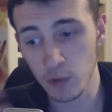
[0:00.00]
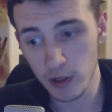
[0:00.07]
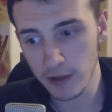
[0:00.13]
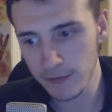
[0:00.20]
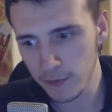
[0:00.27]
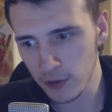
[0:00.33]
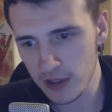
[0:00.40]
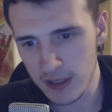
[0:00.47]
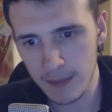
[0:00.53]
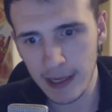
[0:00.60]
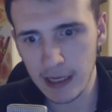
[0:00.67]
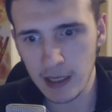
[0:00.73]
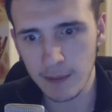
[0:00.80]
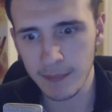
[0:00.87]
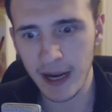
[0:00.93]
What are your thoughts
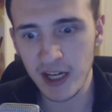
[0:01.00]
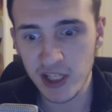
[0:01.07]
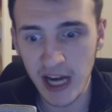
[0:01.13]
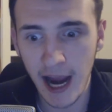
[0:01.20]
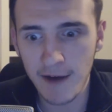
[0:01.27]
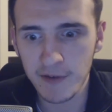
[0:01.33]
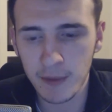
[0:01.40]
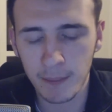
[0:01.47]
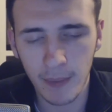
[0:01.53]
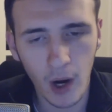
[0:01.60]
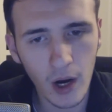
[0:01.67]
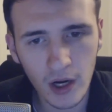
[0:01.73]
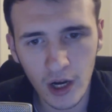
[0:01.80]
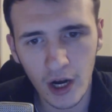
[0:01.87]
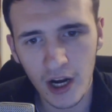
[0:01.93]
about Kenpachi having a
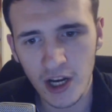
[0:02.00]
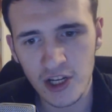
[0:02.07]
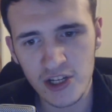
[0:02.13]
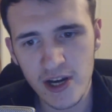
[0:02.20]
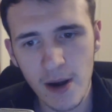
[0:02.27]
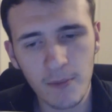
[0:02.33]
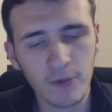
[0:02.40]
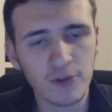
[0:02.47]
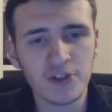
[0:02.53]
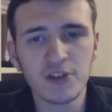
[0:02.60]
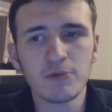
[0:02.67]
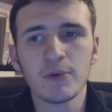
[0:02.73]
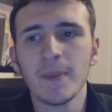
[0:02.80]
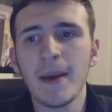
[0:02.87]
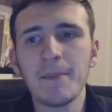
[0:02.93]
Bankai in general? Do
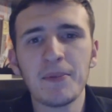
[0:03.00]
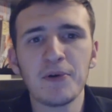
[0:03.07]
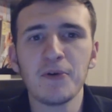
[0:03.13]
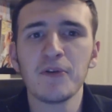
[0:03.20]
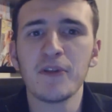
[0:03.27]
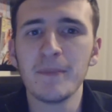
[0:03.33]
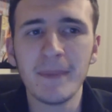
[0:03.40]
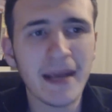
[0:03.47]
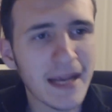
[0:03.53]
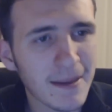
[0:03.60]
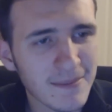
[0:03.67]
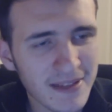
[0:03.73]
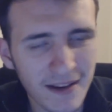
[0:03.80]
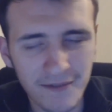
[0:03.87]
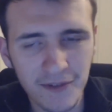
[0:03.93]
you remember all the
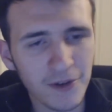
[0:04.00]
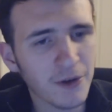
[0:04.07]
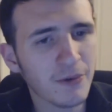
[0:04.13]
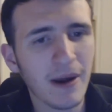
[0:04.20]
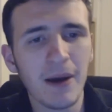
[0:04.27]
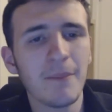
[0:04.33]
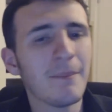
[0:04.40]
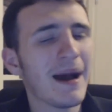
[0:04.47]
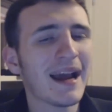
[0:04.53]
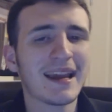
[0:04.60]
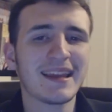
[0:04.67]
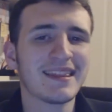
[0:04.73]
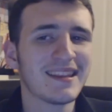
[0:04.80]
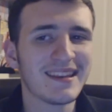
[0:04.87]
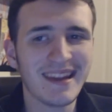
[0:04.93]
memes that flew around
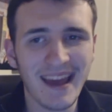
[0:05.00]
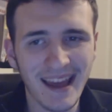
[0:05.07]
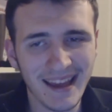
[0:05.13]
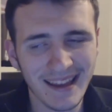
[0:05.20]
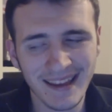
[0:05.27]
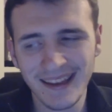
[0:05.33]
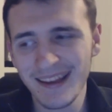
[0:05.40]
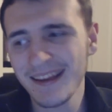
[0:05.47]
back in the day?